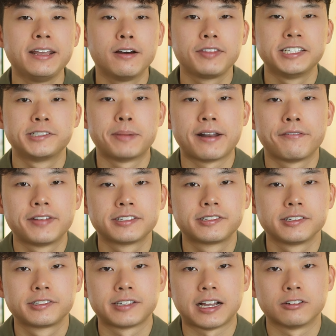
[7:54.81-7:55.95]
of these
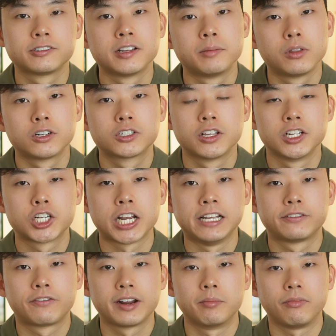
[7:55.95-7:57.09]
benefits sound similar to the Chase
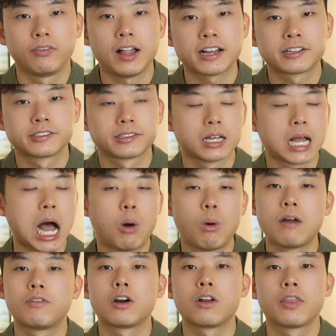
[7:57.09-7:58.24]
Freedom Flex.
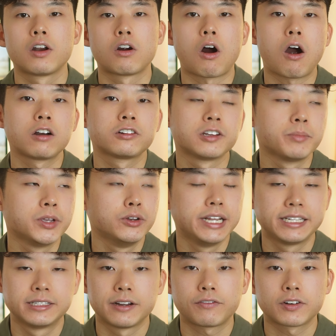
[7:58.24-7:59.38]
However, there are some
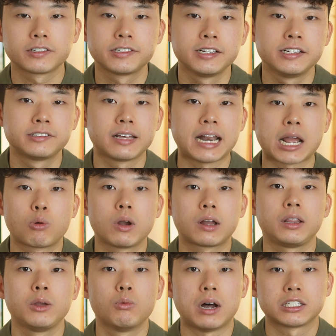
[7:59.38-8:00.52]
unique differences that I
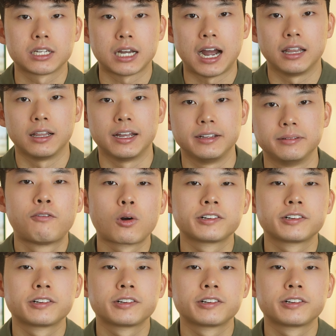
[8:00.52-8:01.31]
quickly want to highlight. For